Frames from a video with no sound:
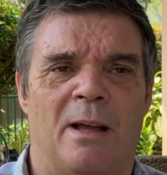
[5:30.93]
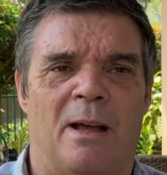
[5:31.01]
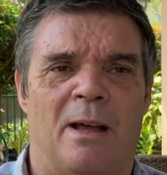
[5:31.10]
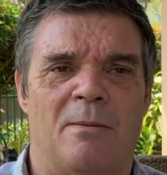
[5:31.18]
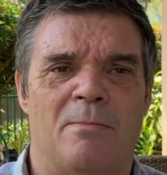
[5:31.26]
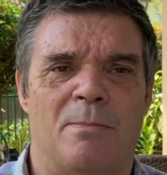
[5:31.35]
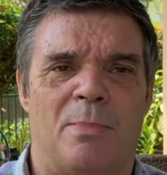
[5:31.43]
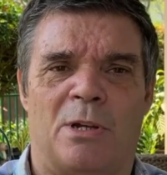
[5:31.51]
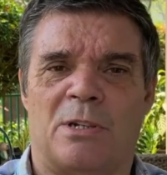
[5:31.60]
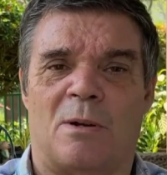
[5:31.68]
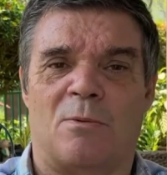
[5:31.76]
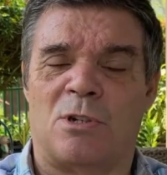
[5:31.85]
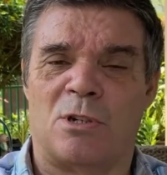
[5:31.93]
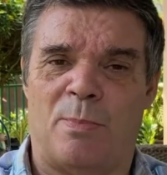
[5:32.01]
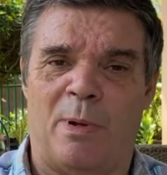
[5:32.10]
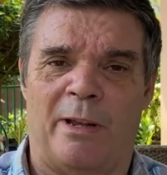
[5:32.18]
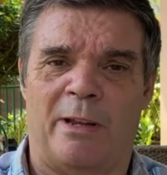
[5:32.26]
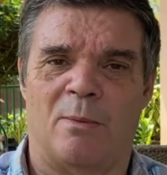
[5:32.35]
because I was just
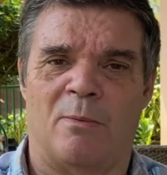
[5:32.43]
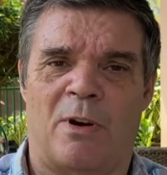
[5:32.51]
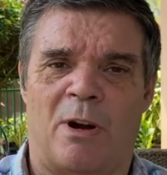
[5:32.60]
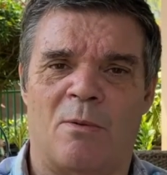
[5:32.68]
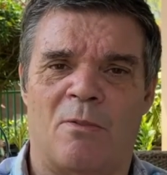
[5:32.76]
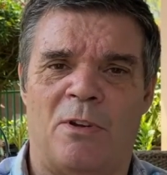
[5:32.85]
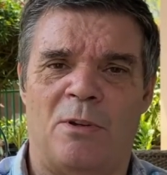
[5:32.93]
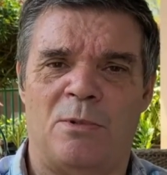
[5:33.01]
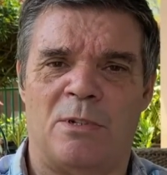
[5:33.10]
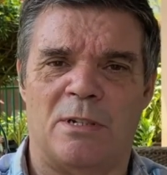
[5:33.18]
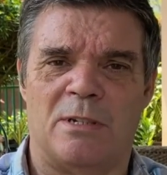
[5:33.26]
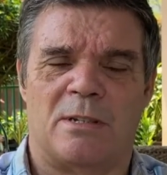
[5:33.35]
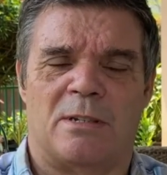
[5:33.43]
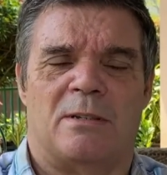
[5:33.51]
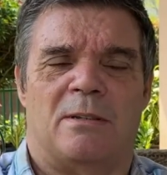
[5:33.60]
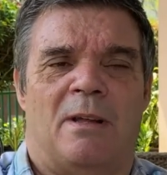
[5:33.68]
building up for our futures.